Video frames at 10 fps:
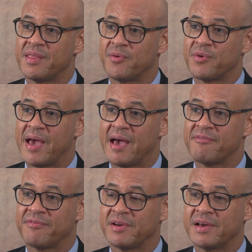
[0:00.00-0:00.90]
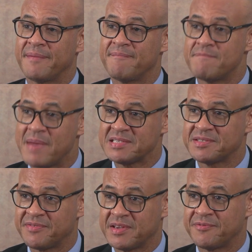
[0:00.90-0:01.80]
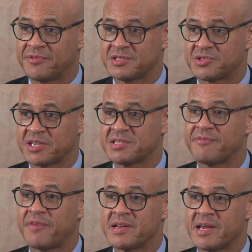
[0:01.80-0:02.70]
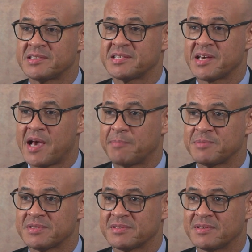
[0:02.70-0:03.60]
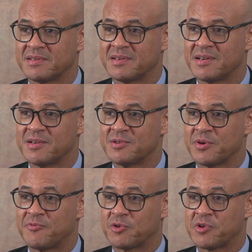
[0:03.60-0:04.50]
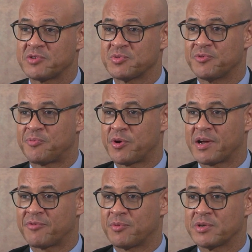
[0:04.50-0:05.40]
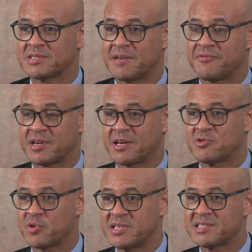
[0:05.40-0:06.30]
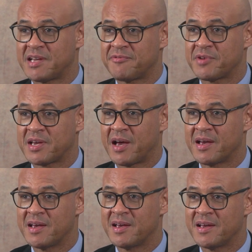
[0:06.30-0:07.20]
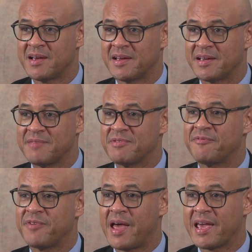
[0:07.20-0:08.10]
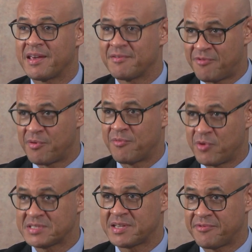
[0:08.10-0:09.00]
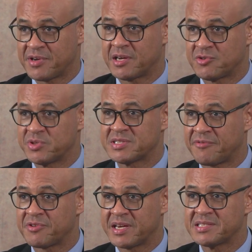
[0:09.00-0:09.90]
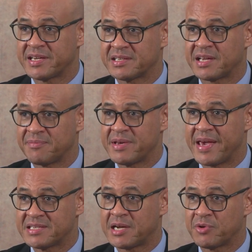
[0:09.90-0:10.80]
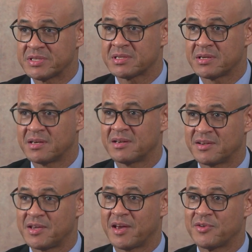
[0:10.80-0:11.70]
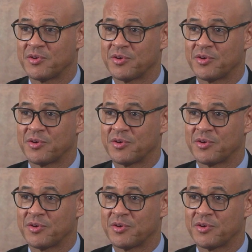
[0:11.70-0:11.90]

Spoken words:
that we have massive infrastructure financing gaps. So if you're trying to move product from West Africa to East Africa, even flying from West Africa to East Africa, it can be 8 hours. Yeah, do you